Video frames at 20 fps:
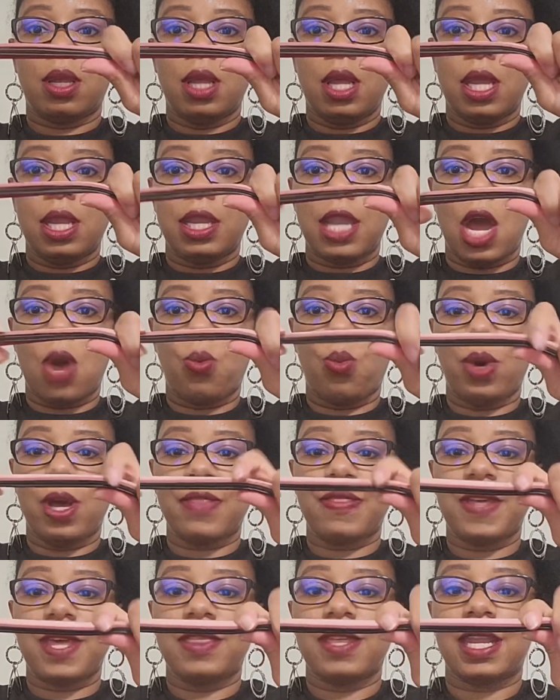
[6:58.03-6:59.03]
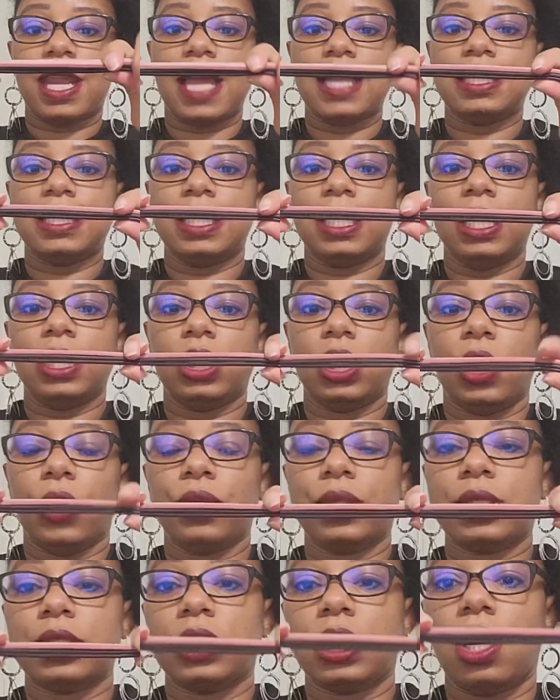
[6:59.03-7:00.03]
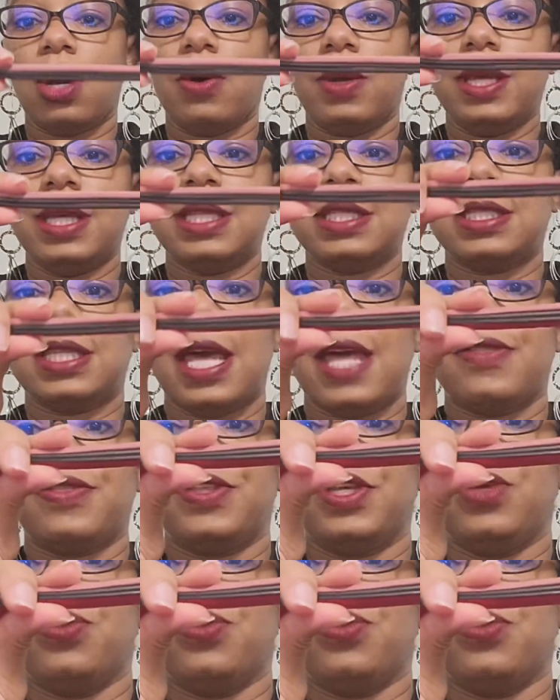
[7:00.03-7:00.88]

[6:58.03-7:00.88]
Now, one thing that I did notice, though, is that the